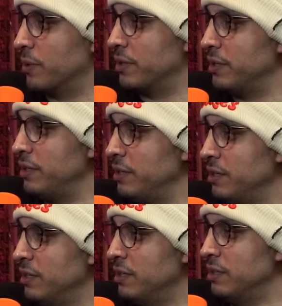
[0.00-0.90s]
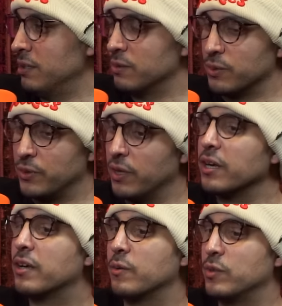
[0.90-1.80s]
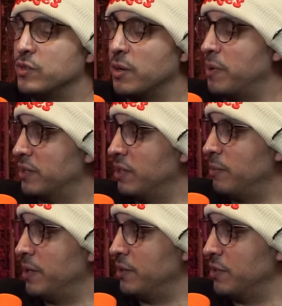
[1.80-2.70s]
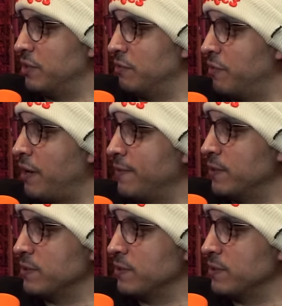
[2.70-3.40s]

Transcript: really? Mm-hmm. Were you like? Would you get picked on by all the other five year